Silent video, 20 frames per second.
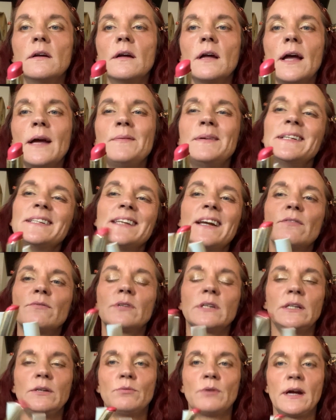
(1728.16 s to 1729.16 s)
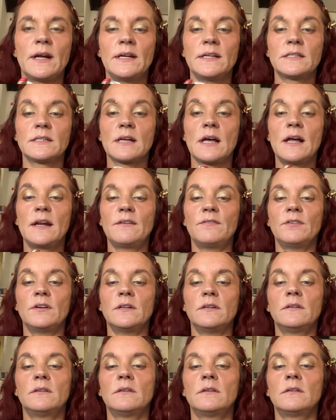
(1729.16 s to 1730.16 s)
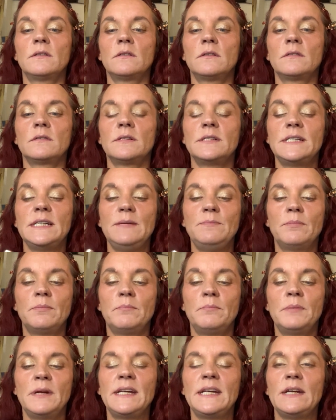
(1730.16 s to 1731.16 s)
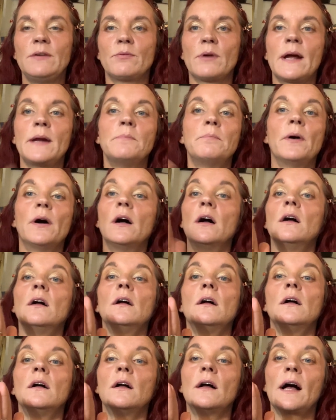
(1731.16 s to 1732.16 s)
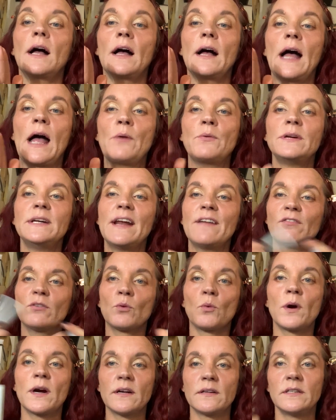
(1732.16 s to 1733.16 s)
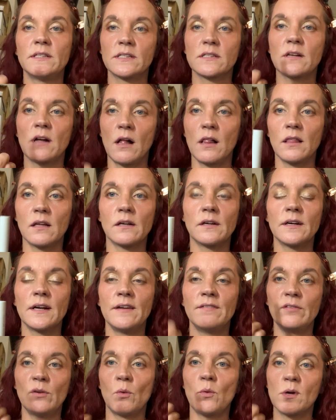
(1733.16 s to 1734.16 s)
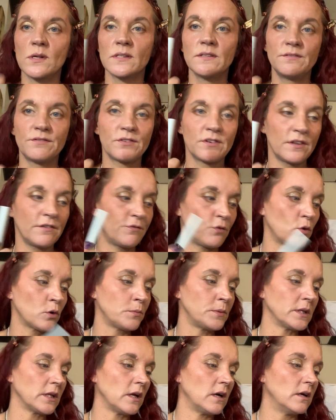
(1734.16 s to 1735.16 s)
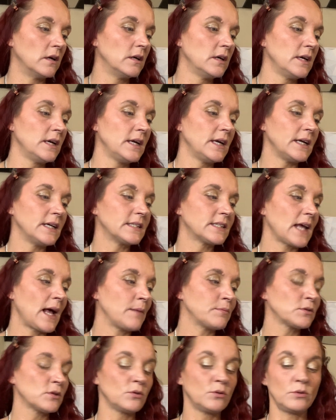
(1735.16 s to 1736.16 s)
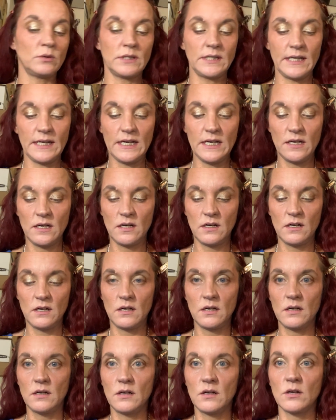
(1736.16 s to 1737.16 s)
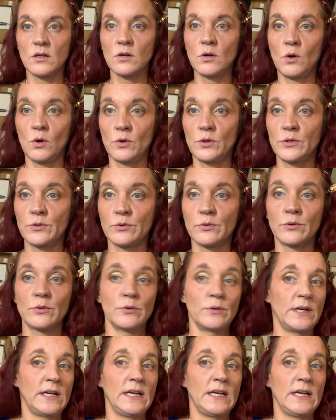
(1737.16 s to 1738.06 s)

I mean, it's not really red. It's kind of a deep pinky red, but I would never wear this color if it wasn't for the formula. It's absolutely gorgeous.